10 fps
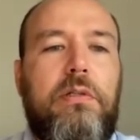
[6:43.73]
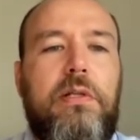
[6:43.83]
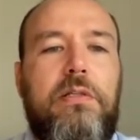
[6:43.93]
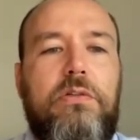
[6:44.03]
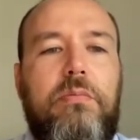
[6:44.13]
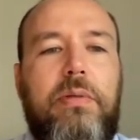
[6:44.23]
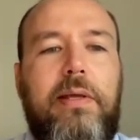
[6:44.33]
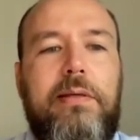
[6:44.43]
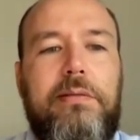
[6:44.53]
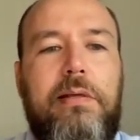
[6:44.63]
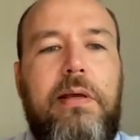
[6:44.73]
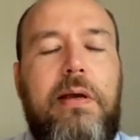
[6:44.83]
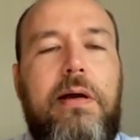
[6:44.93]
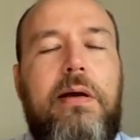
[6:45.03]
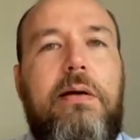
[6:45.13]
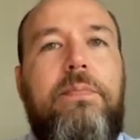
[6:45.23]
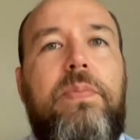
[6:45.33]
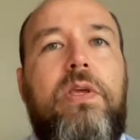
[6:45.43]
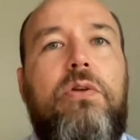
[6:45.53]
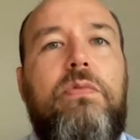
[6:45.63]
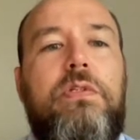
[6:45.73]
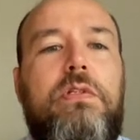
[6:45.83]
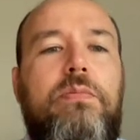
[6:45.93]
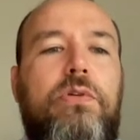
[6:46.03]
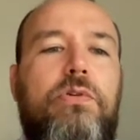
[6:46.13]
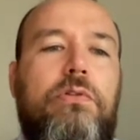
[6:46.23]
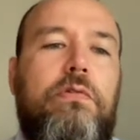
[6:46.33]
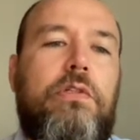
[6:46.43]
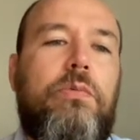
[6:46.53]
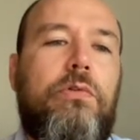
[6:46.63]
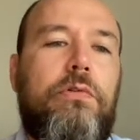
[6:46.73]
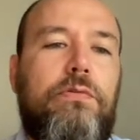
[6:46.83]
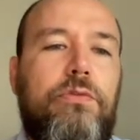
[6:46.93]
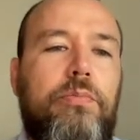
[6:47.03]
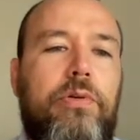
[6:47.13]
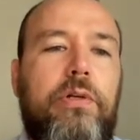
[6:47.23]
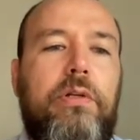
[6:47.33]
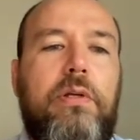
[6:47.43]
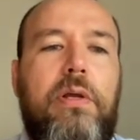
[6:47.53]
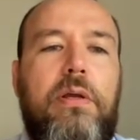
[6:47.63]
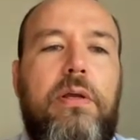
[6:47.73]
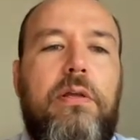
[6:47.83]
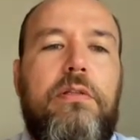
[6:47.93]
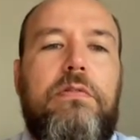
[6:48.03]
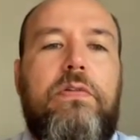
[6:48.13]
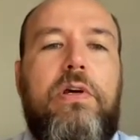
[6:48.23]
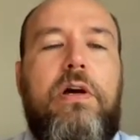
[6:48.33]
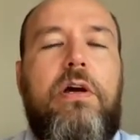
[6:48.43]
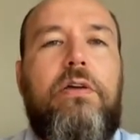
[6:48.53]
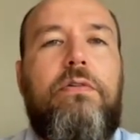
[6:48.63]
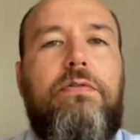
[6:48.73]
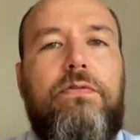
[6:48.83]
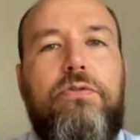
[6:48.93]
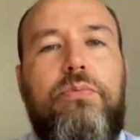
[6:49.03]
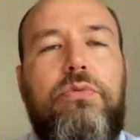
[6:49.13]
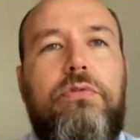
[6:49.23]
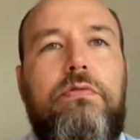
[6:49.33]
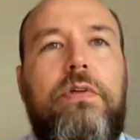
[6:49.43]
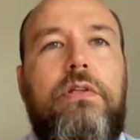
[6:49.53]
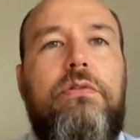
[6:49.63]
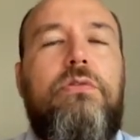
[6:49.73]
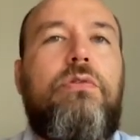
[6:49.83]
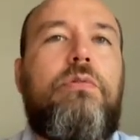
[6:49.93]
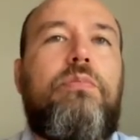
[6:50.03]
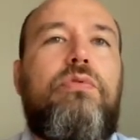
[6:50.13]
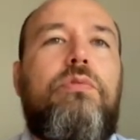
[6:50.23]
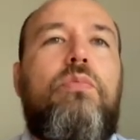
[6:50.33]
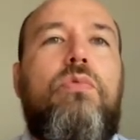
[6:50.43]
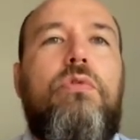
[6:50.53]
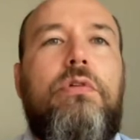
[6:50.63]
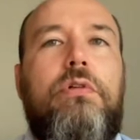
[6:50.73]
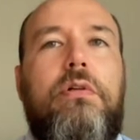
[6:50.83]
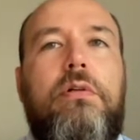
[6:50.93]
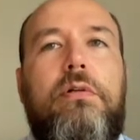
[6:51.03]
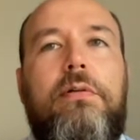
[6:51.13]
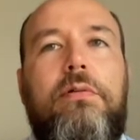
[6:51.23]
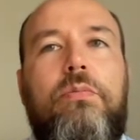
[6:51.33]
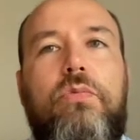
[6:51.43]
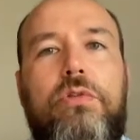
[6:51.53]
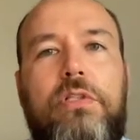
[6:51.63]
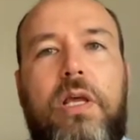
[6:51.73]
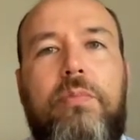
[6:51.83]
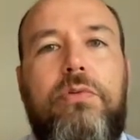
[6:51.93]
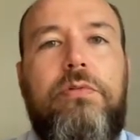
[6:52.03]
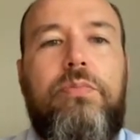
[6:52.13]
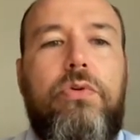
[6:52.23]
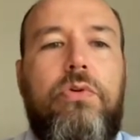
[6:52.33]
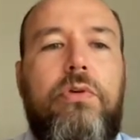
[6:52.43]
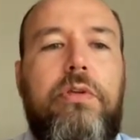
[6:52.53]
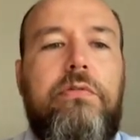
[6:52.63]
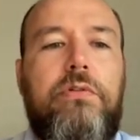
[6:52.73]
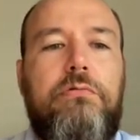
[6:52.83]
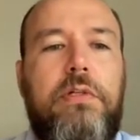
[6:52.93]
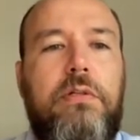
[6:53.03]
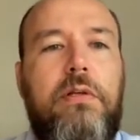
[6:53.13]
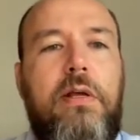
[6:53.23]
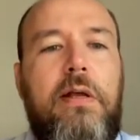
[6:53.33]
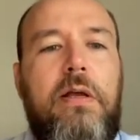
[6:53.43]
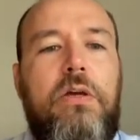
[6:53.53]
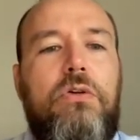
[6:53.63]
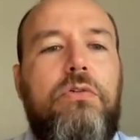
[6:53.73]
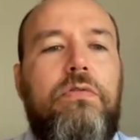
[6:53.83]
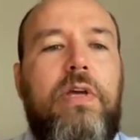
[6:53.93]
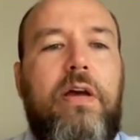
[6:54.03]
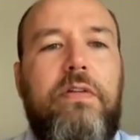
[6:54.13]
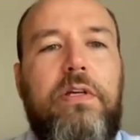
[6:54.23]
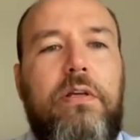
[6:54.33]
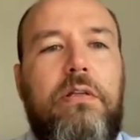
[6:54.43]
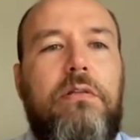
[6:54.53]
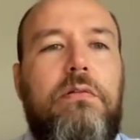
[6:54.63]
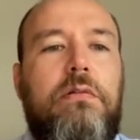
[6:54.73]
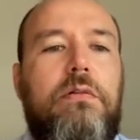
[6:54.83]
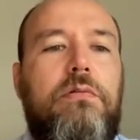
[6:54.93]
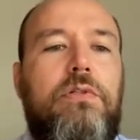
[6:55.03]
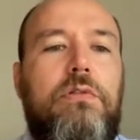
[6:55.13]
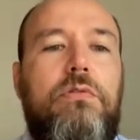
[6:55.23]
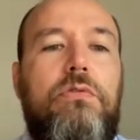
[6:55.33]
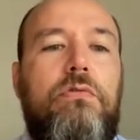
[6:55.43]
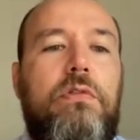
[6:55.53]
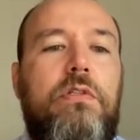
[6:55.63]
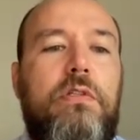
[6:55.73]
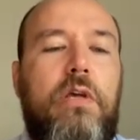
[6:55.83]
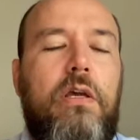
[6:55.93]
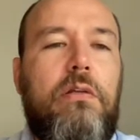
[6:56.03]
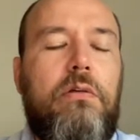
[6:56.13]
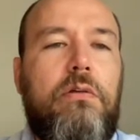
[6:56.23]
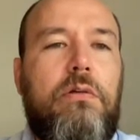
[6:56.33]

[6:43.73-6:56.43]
less complex. And obviously because of a smaller footprint, it's the higher throughput that you can put more samples per given run. On the other hand, just due to the design